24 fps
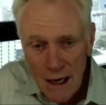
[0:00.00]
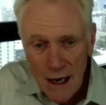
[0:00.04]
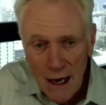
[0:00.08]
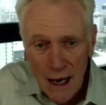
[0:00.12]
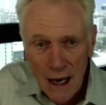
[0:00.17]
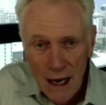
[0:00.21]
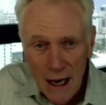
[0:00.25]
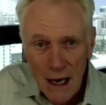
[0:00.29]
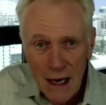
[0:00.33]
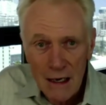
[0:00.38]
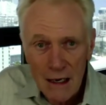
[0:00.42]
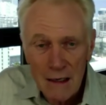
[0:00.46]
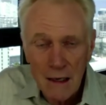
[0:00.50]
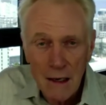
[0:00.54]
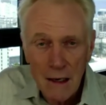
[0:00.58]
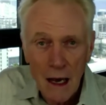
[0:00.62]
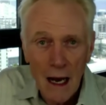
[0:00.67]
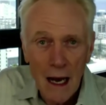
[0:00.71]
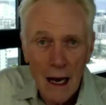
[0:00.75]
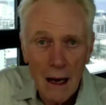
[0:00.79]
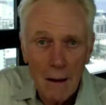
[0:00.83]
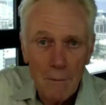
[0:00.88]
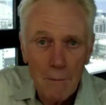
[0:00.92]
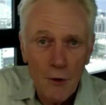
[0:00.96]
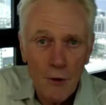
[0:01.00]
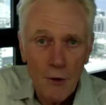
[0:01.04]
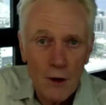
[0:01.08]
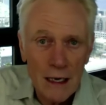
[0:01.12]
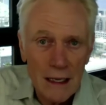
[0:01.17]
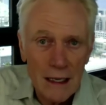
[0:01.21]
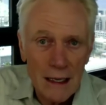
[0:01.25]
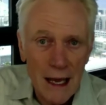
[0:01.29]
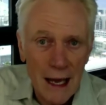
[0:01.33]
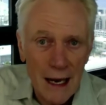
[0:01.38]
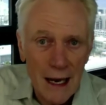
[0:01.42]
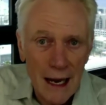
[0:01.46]
and uh,
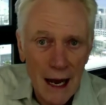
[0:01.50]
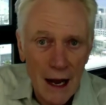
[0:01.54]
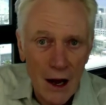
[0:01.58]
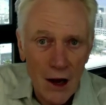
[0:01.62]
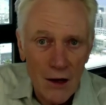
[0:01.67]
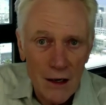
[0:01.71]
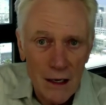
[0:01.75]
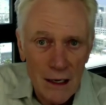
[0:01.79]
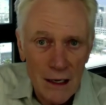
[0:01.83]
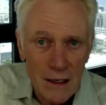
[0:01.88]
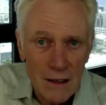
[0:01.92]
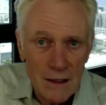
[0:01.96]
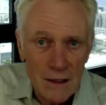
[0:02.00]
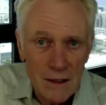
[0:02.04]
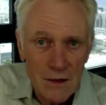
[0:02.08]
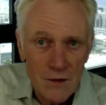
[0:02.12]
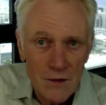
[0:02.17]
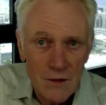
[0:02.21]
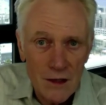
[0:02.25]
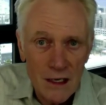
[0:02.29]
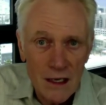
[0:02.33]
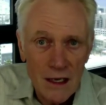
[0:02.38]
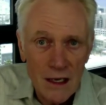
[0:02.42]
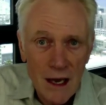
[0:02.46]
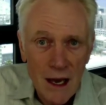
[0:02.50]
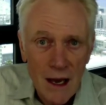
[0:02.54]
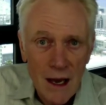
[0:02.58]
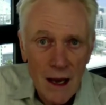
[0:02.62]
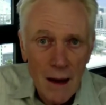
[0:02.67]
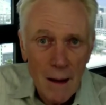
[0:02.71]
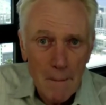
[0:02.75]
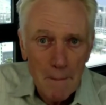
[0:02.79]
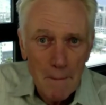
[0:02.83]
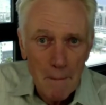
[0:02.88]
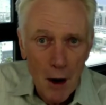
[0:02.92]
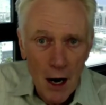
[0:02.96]
putting that out into the
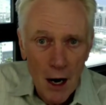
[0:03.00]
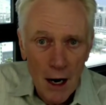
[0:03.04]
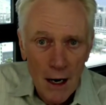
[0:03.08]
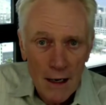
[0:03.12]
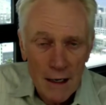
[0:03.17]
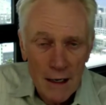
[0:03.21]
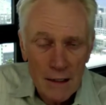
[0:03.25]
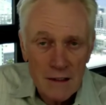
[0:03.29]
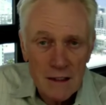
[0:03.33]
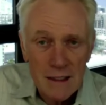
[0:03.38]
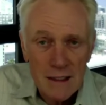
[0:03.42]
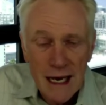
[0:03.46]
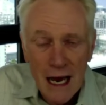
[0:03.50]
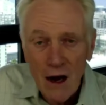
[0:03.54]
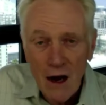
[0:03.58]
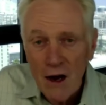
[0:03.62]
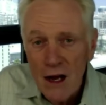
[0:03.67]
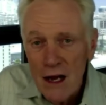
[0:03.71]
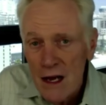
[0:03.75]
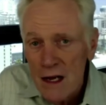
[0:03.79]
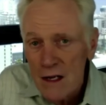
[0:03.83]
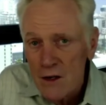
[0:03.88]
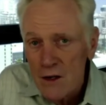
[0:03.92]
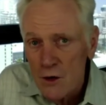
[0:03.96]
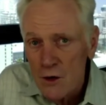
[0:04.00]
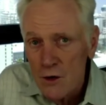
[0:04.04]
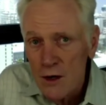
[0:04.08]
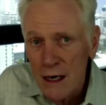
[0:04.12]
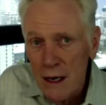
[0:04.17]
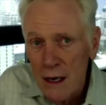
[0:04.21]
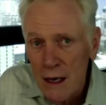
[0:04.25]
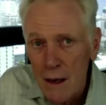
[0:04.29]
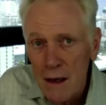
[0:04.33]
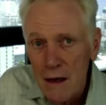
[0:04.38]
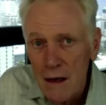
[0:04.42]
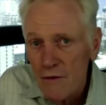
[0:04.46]
markets. Now,
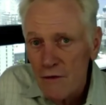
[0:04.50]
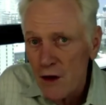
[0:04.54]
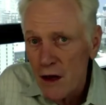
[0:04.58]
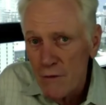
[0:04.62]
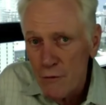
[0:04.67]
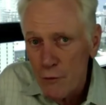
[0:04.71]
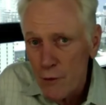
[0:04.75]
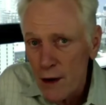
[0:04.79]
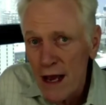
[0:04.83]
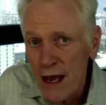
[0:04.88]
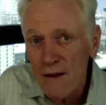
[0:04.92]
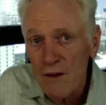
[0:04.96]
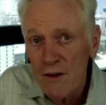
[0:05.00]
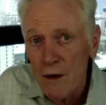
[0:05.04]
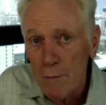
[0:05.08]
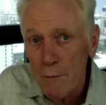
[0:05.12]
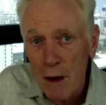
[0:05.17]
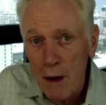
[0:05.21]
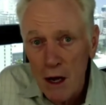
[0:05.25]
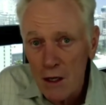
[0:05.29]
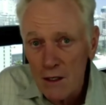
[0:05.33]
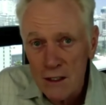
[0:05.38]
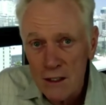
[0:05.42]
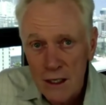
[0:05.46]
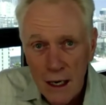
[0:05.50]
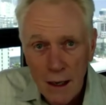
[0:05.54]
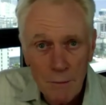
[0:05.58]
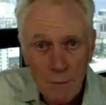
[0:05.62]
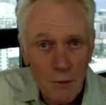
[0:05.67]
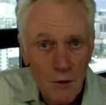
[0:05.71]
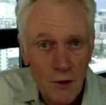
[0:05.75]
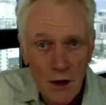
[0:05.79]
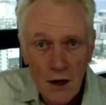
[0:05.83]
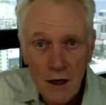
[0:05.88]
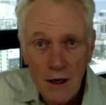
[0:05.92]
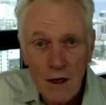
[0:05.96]
during a, if, if we have a melt up,
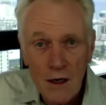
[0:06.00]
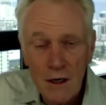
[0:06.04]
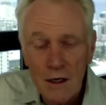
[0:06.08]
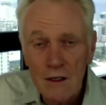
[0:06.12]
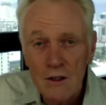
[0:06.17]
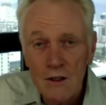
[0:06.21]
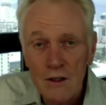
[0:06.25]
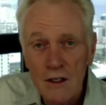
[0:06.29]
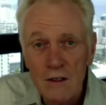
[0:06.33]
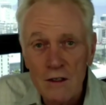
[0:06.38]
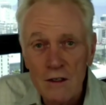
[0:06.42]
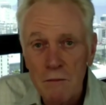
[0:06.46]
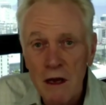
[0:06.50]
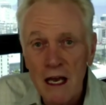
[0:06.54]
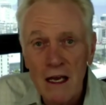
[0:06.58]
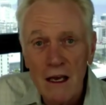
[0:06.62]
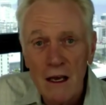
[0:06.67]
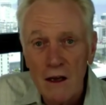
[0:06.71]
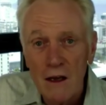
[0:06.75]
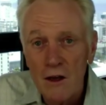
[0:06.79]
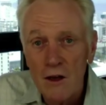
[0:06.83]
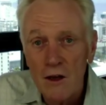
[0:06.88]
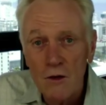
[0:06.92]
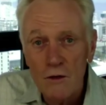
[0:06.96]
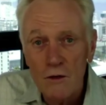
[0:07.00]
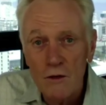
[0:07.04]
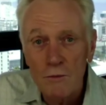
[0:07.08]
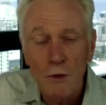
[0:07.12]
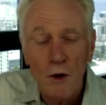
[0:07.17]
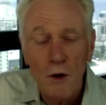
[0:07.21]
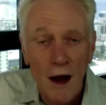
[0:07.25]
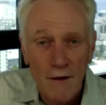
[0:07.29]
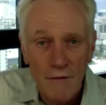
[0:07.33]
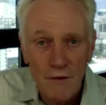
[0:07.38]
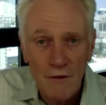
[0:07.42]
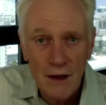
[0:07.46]
they're going to just make a huge
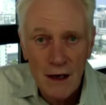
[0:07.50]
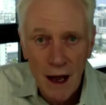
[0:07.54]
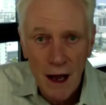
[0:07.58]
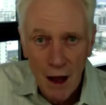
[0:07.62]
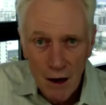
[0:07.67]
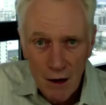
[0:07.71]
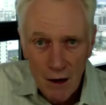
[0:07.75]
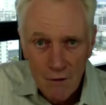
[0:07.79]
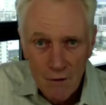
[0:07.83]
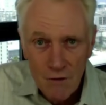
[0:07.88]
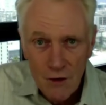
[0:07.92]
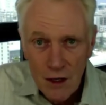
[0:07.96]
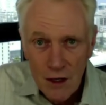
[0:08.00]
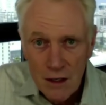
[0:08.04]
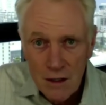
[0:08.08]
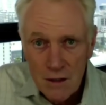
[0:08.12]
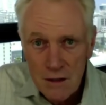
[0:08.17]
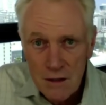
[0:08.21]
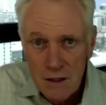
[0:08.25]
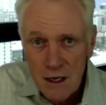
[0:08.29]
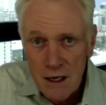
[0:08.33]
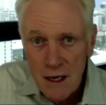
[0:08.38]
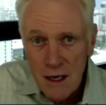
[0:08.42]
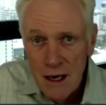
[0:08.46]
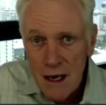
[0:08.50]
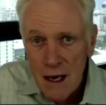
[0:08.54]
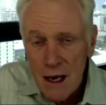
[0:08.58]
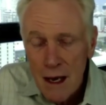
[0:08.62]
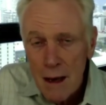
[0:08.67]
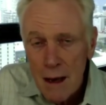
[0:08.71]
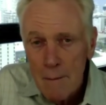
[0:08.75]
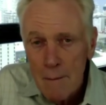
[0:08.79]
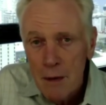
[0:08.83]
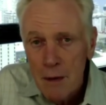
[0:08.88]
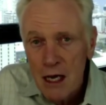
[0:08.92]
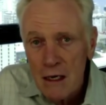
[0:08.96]
profit out of this.
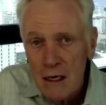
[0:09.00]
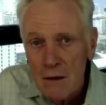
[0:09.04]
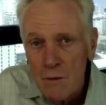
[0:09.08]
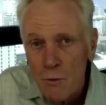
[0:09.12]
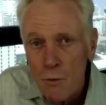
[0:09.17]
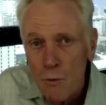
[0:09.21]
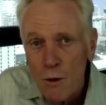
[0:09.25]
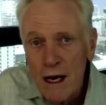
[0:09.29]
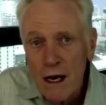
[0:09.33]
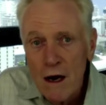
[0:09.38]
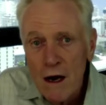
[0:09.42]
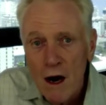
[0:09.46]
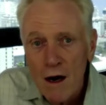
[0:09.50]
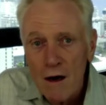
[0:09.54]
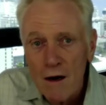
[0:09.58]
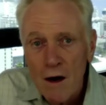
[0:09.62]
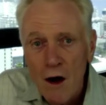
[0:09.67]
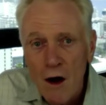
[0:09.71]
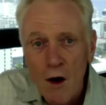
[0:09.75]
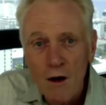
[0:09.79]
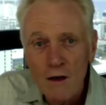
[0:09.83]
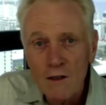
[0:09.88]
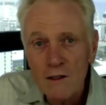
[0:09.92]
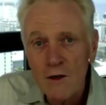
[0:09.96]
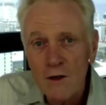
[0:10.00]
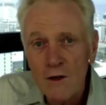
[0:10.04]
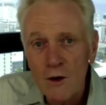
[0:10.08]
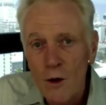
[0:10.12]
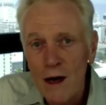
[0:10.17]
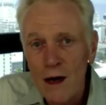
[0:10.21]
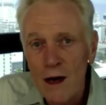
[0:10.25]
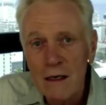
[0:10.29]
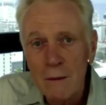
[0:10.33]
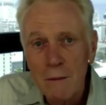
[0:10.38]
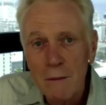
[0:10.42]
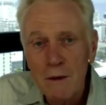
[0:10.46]
But we are also
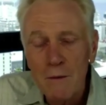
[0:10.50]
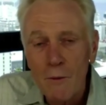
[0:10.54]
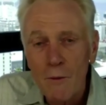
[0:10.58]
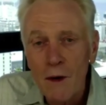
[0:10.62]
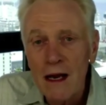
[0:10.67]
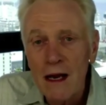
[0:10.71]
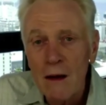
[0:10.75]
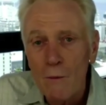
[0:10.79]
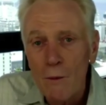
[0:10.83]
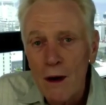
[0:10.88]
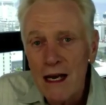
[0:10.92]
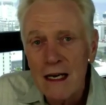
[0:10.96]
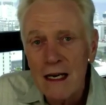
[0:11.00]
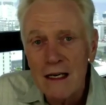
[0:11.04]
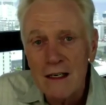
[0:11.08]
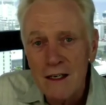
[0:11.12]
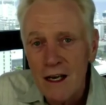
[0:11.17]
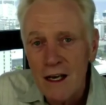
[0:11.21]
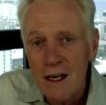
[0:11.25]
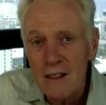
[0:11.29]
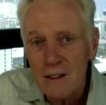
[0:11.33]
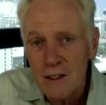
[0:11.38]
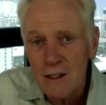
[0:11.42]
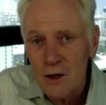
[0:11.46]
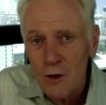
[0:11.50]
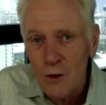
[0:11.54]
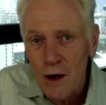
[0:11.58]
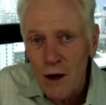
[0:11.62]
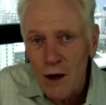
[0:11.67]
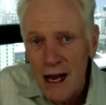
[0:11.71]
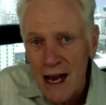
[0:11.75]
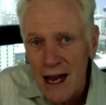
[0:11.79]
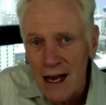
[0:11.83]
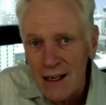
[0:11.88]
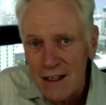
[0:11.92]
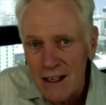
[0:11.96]
going to be, when, when it does
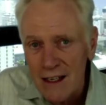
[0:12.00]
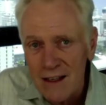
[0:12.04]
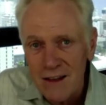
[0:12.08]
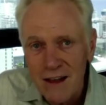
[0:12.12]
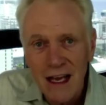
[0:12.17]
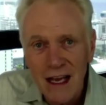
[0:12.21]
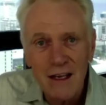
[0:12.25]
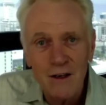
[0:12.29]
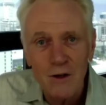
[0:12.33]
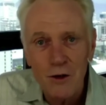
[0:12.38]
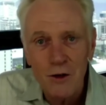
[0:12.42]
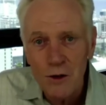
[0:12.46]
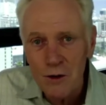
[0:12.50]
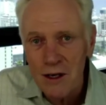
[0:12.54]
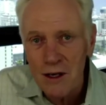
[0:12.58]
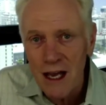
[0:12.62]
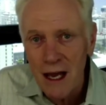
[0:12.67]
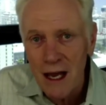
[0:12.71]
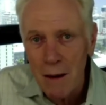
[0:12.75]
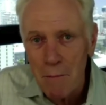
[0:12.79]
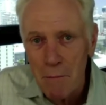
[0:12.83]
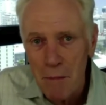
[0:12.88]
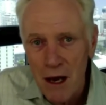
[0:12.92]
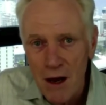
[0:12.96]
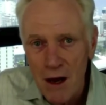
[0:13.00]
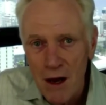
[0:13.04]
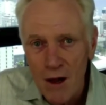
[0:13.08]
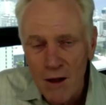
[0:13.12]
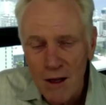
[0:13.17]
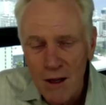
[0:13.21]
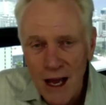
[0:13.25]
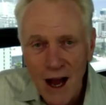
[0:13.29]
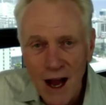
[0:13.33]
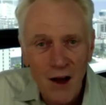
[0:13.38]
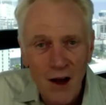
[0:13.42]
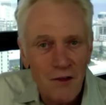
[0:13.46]
correct and they do get
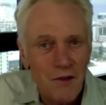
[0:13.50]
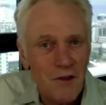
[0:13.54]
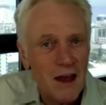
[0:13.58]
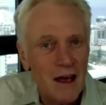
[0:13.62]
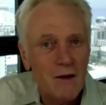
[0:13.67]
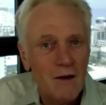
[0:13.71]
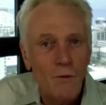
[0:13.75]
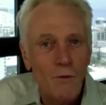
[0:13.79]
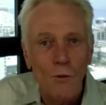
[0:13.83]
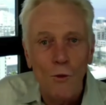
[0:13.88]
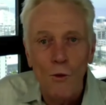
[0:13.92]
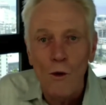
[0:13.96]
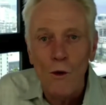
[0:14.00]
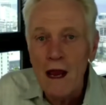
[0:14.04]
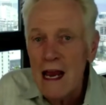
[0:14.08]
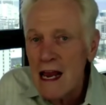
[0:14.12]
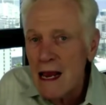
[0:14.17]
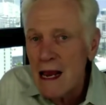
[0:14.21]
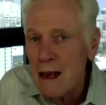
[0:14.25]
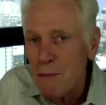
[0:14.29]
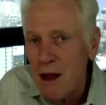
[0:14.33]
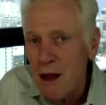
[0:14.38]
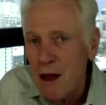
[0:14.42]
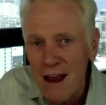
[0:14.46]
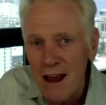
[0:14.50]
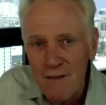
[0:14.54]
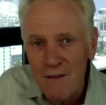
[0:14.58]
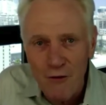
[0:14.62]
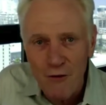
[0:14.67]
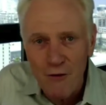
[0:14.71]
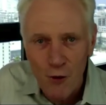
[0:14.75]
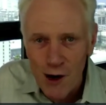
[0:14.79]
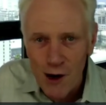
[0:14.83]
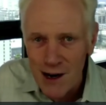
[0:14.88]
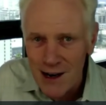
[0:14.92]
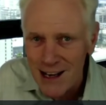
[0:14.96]
bailed out, then we pay
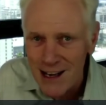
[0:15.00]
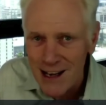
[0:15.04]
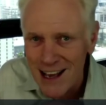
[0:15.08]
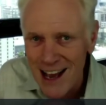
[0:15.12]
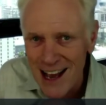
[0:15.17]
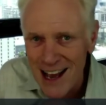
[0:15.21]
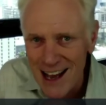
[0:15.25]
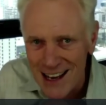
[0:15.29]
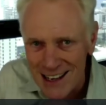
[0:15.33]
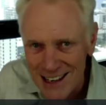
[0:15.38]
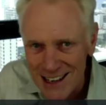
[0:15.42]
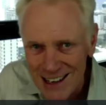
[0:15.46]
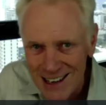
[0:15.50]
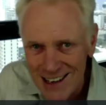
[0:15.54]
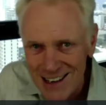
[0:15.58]
for it again.